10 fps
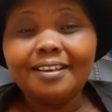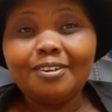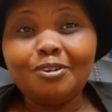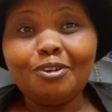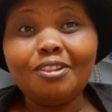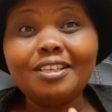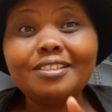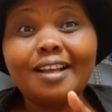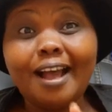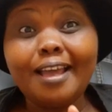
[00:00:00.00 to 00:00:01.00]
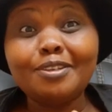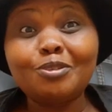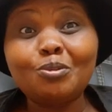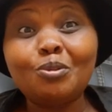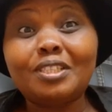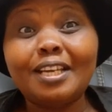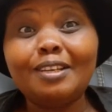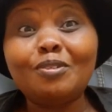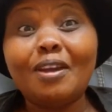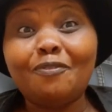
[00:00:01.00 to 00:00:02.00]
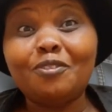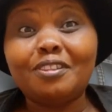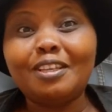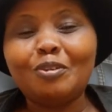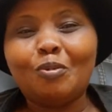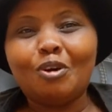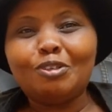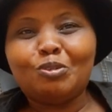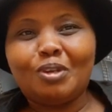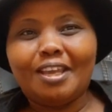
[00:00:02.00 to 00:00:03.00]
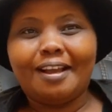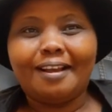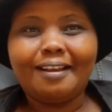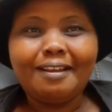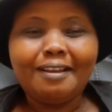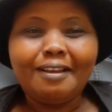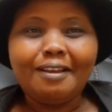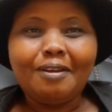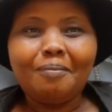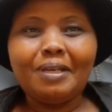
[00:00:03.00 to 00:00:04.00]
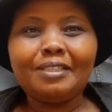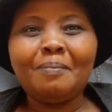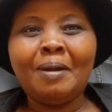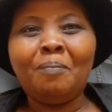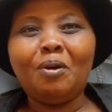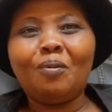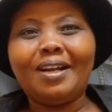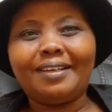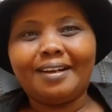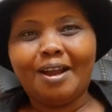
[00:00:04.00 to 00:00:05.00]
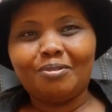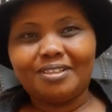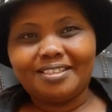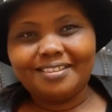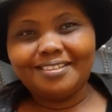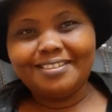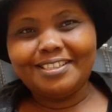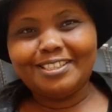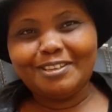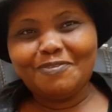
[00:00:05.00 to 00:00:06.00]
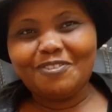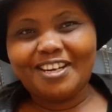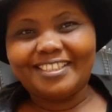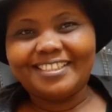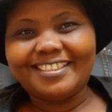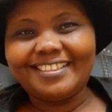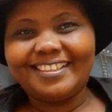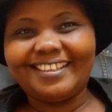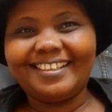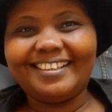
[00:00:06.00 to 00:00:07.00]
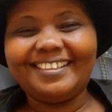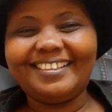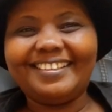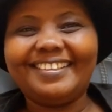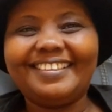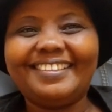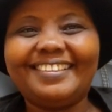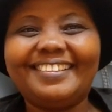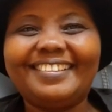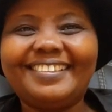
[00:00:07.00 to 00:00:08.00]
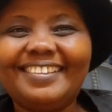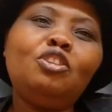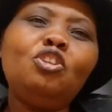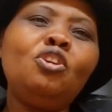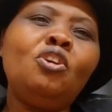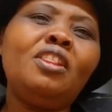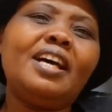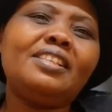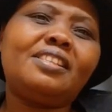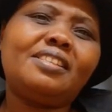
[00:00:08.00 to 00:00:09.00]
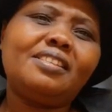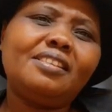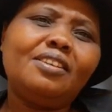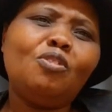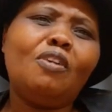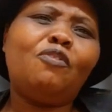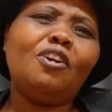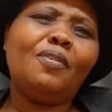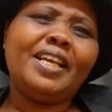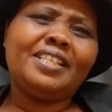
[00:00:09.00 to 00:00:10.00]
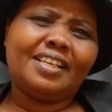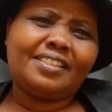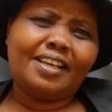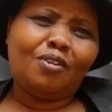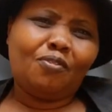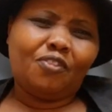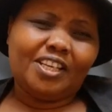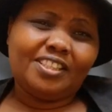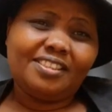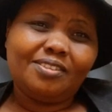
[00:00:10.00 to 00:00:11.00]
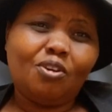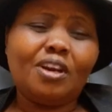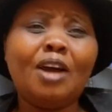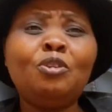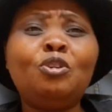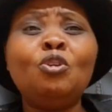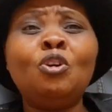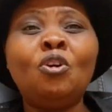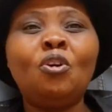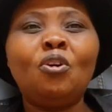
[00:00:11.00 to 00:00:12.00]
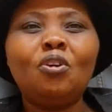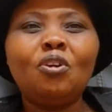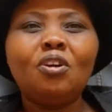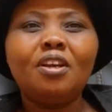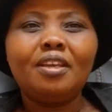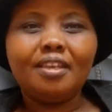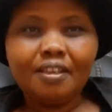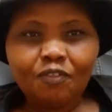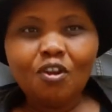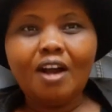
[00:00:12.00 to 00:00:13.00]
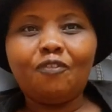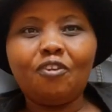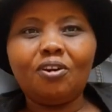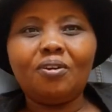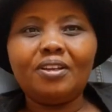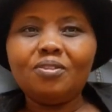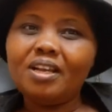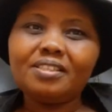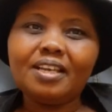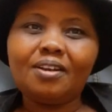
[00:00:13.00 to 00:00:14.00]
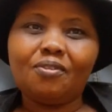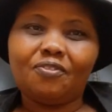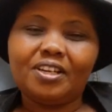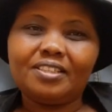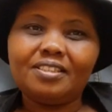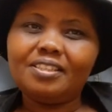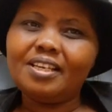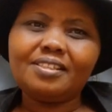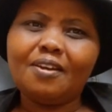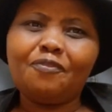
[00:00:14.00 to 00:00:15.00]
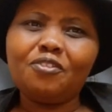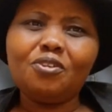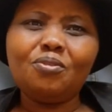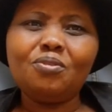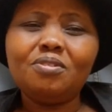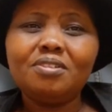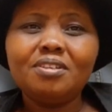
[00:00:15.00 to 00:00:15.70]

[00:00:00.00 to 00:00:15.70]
These guys who tell you everything you want to hear, but mambo kwa ground ni different. How do you know that your follower is a sycophant? Or how do you know if you are a follower, you are a sycophant? Just a few